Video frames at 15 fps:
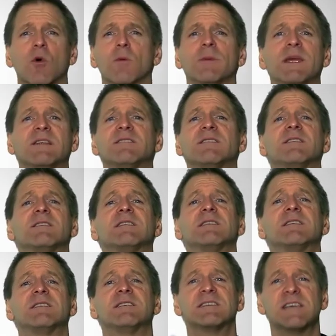will be
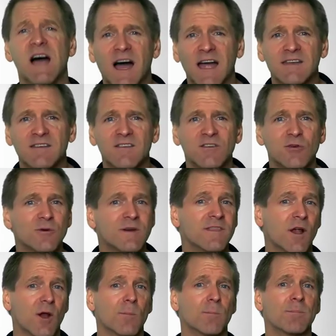done doing
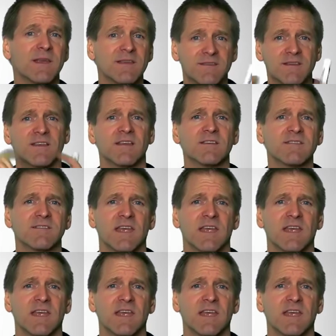their business,